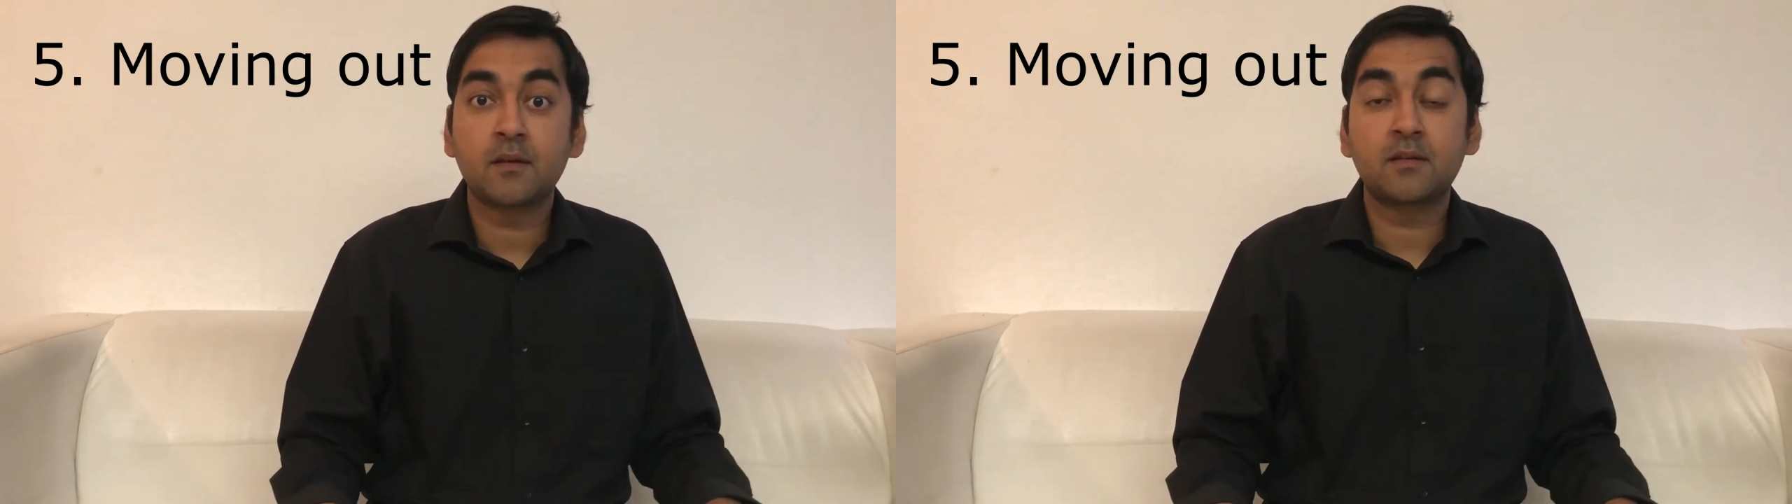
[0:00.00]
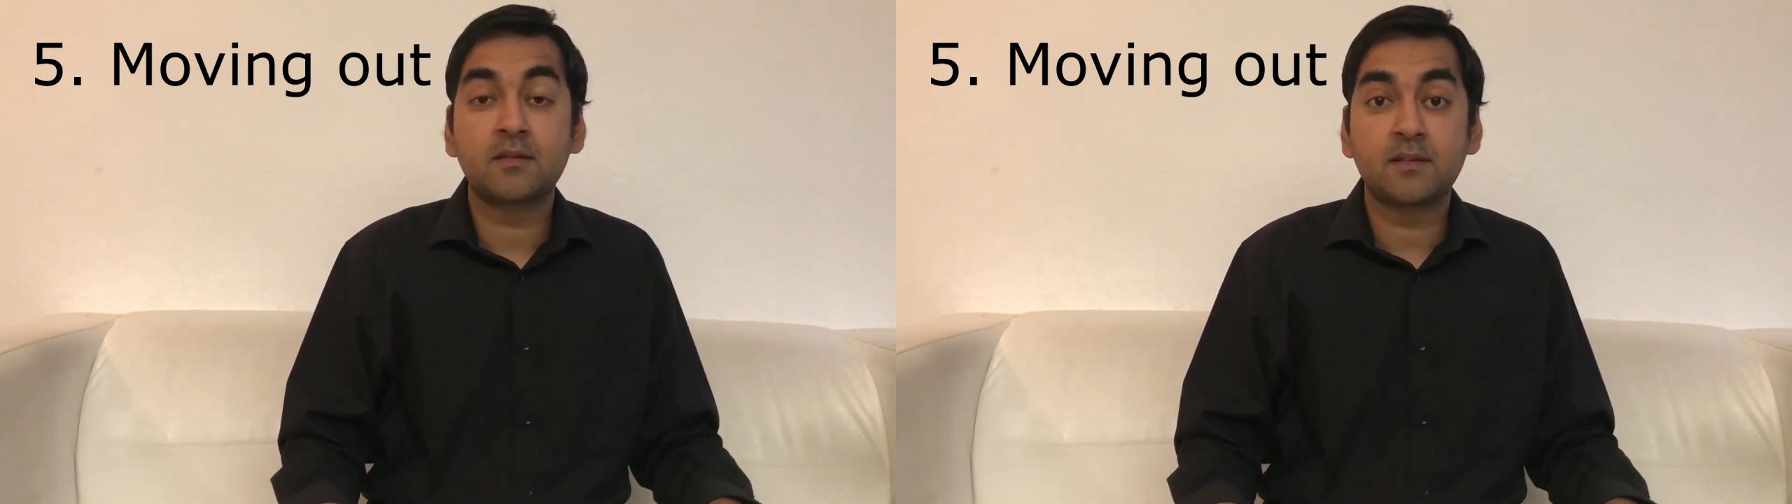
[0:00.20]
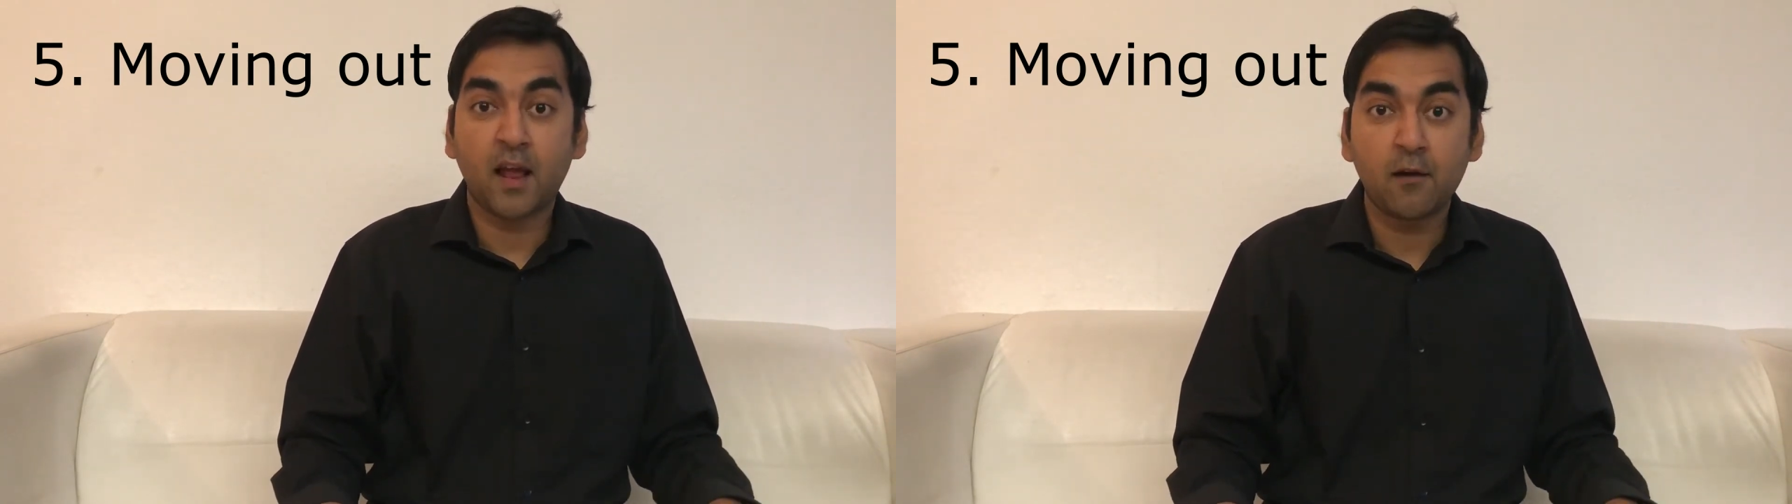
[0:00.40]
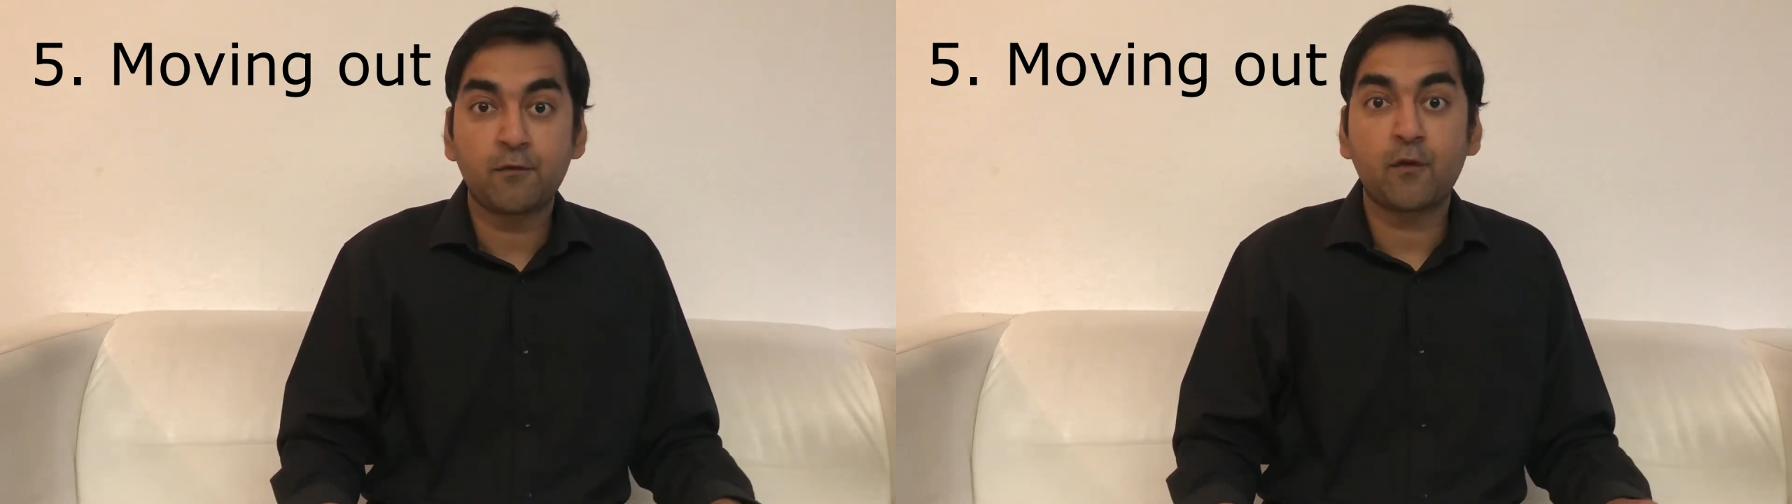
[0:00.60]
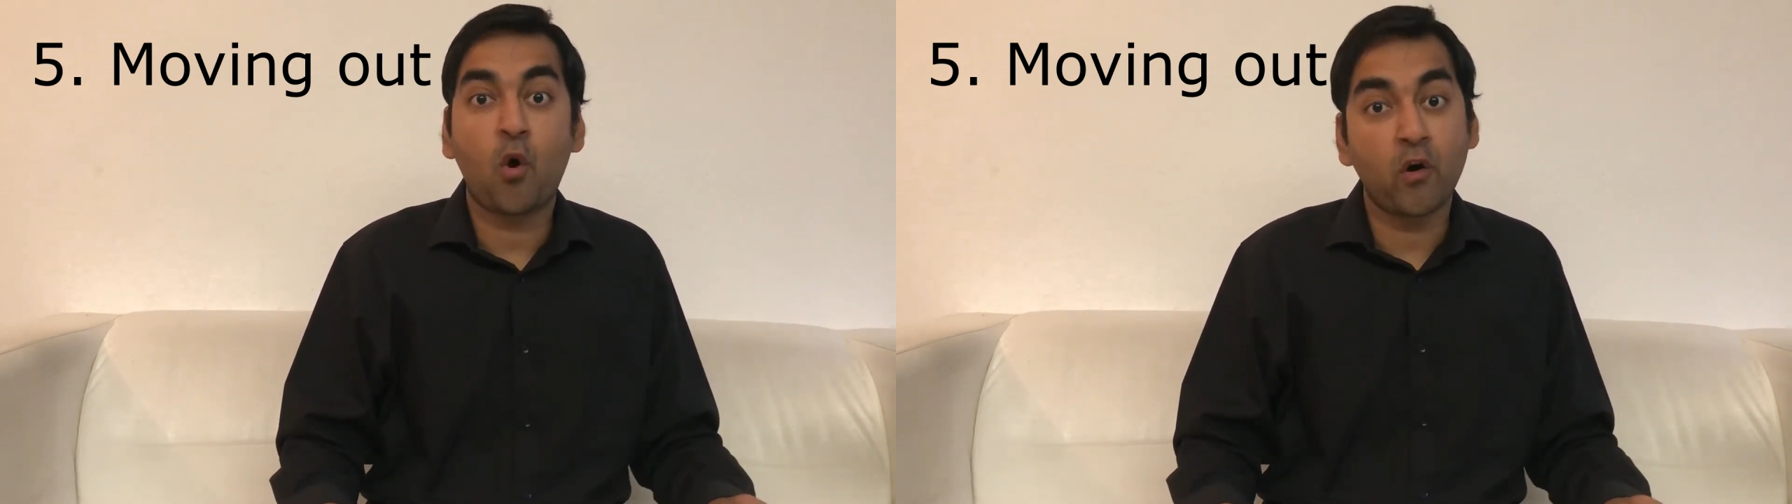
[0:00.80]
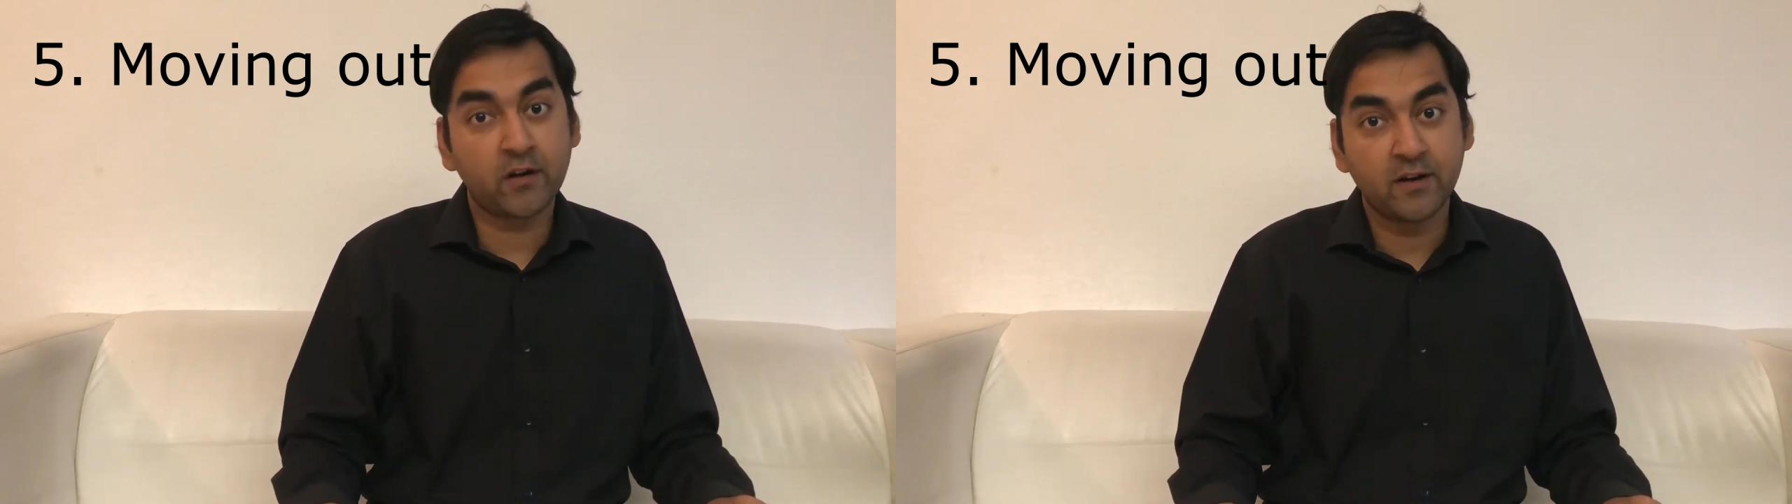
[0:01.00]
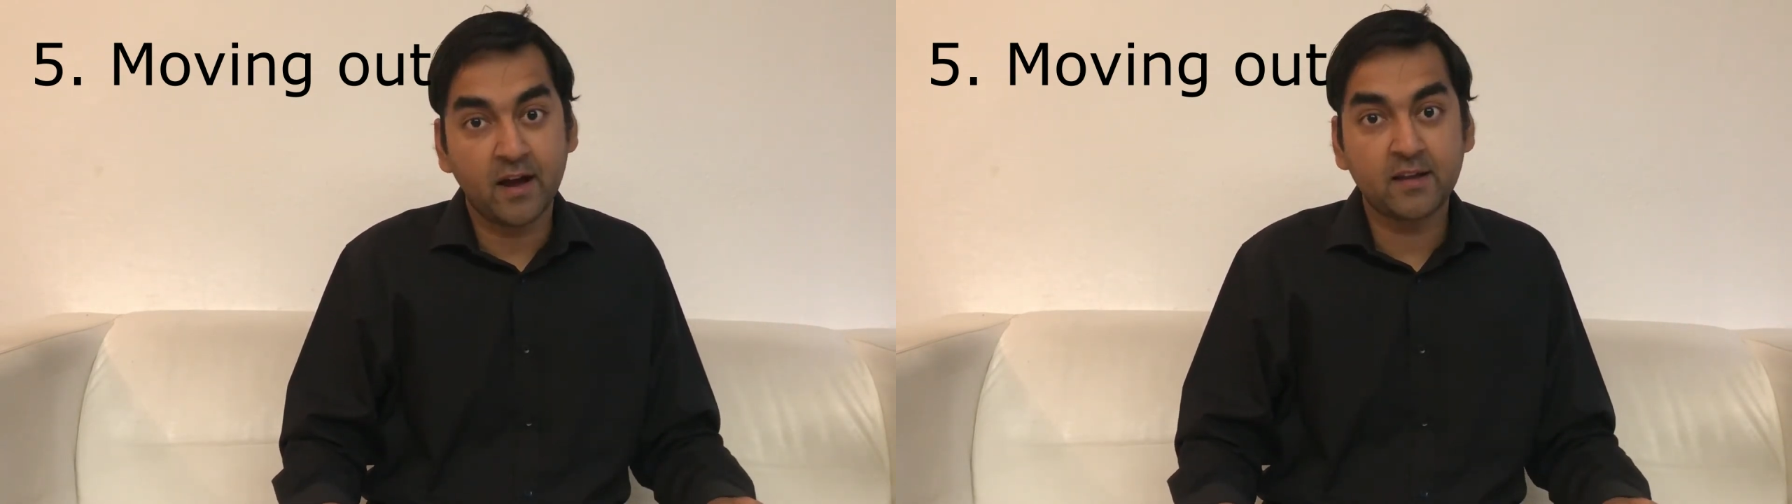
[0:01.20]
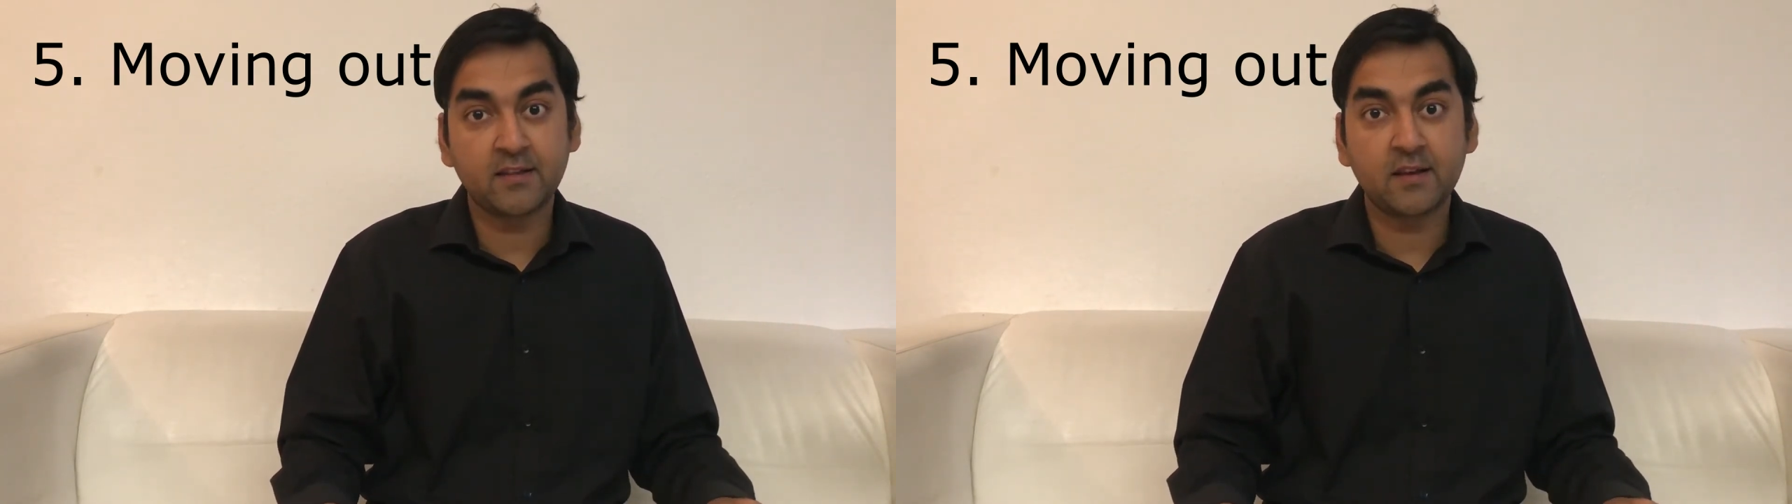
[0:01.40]

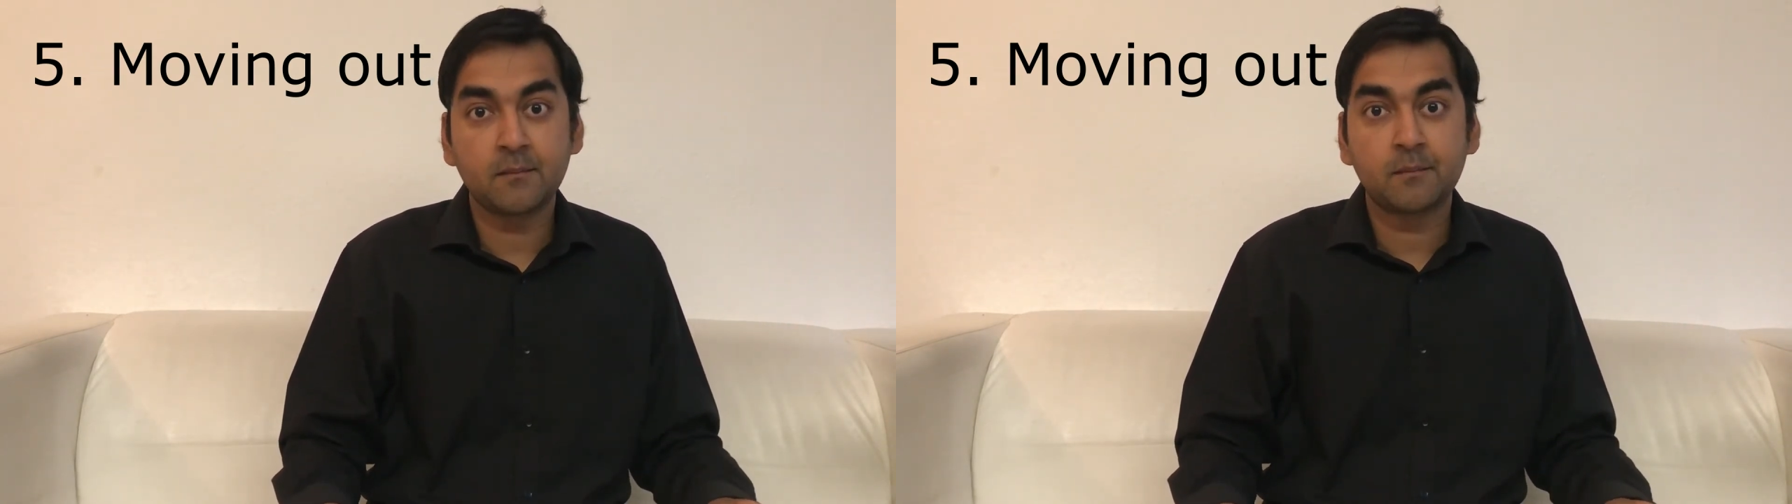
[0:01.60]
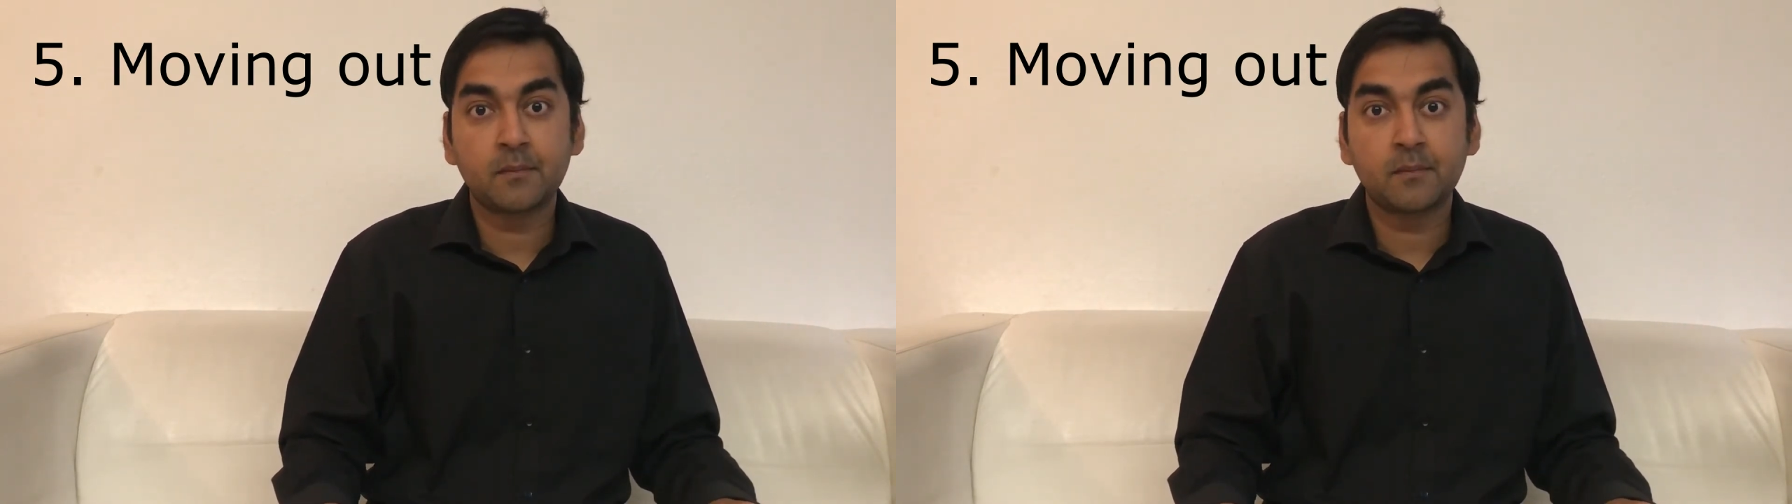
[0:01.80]
self-organizing